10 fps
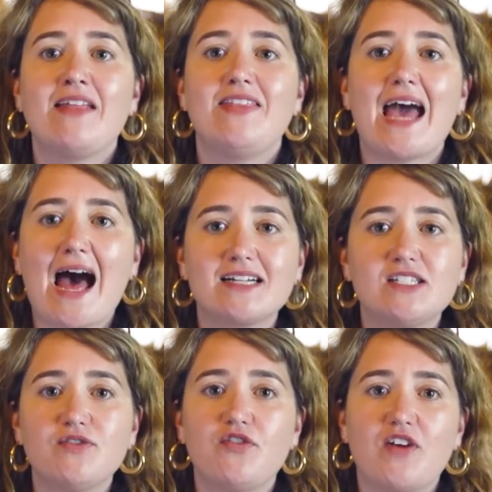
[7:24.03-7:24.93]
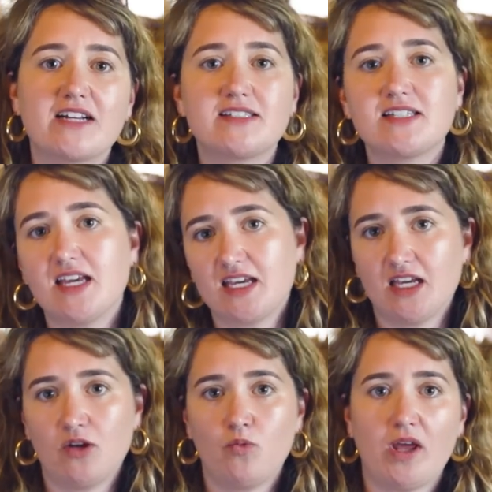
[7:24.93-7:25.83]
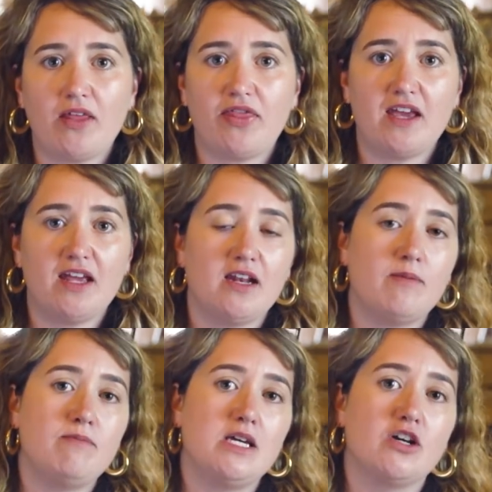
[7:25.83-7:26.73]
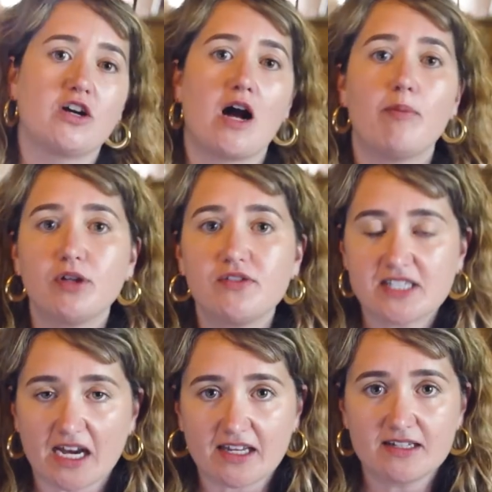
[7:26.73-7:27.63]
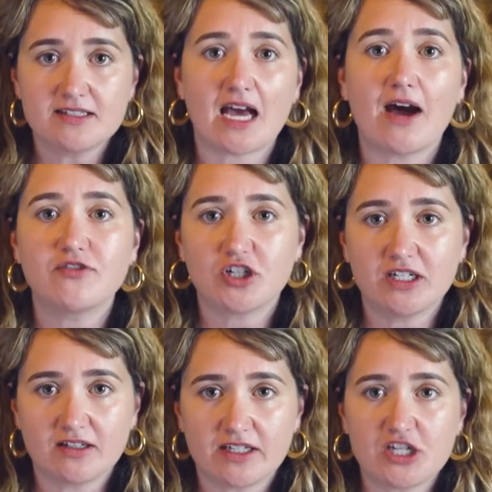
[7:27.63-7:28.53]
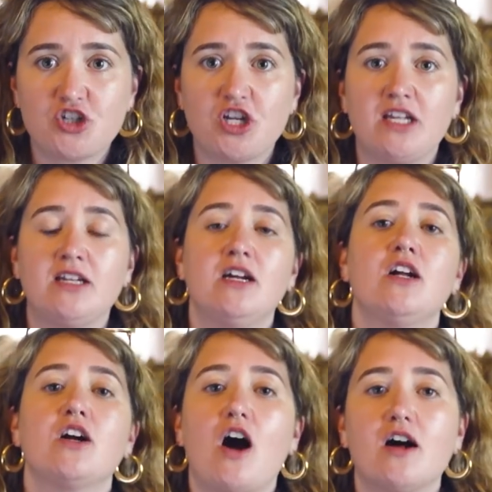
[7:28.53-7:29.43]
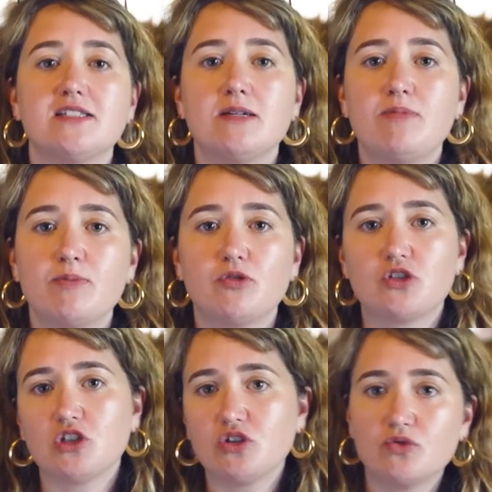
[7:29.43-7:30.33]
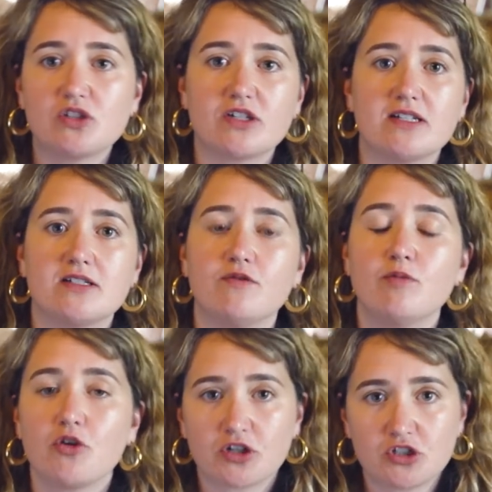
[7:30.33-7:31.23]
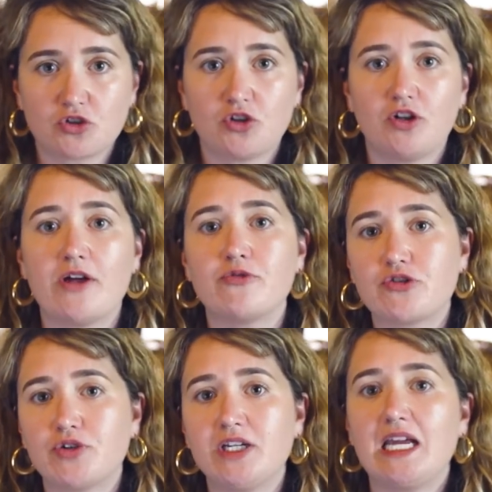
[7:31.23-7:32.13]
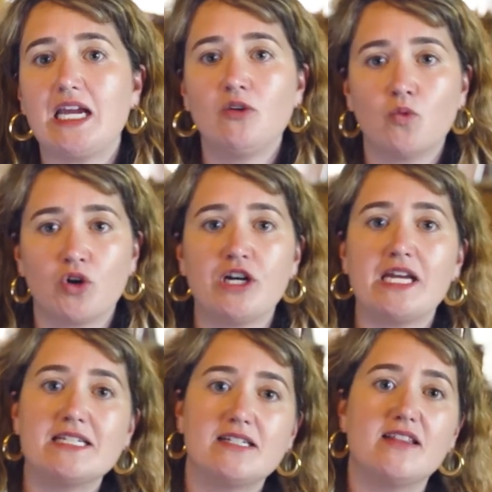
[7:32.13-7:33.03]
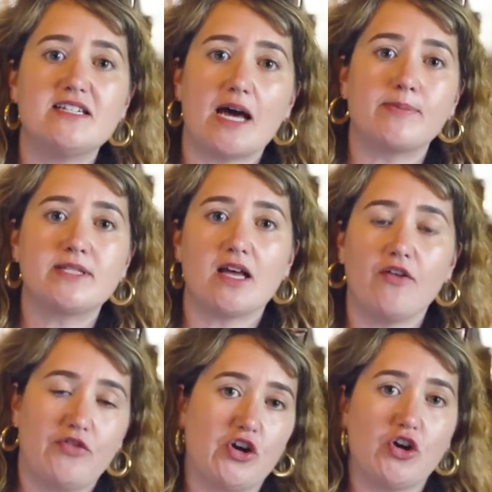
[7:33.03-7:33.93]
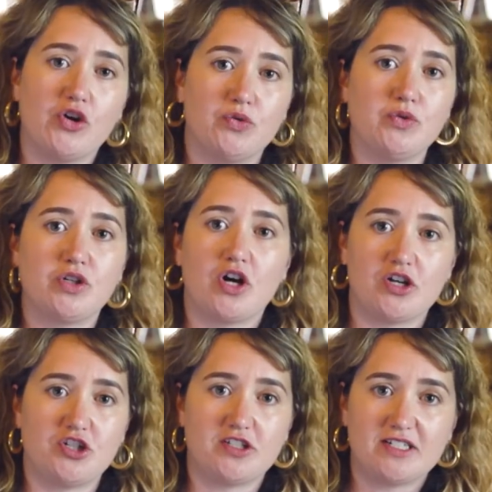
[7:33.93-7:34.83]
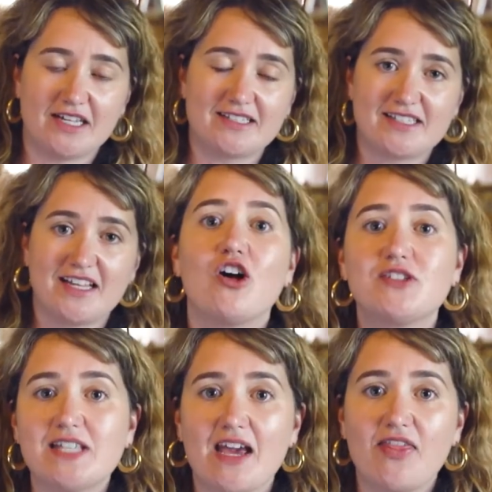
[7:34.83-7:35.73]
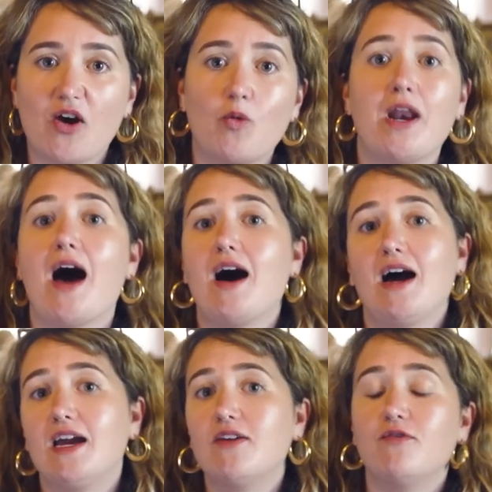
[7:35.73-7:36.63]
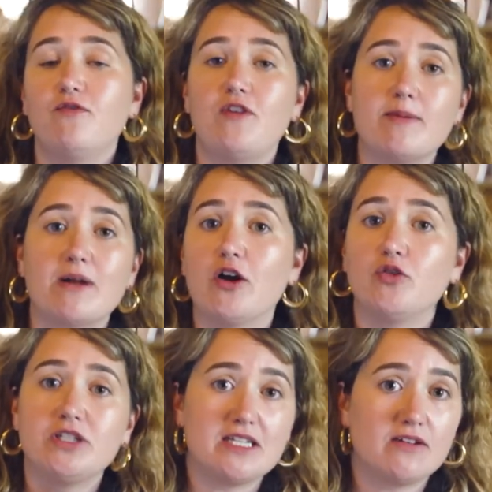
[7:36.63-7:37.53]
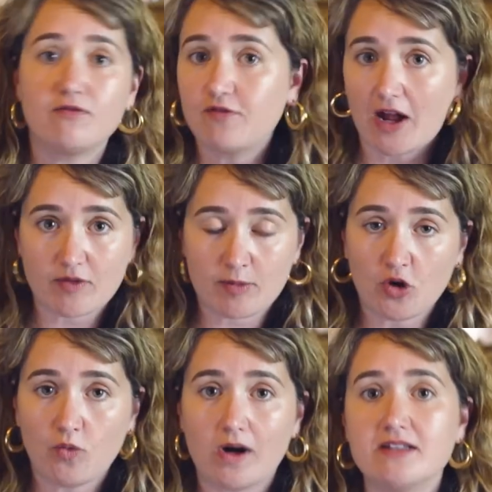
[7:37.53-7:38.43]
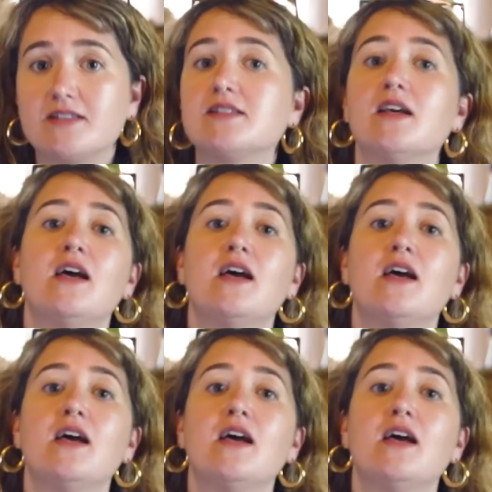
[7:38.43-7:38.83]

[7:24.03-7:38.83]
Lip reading: The active effects kick in within a mere couple of seconds after inhalation, causing people to lose their sense of motor control and retreat inward into the depths of their own consciousness. I'll say that when I vape, I only did 5-MeO once.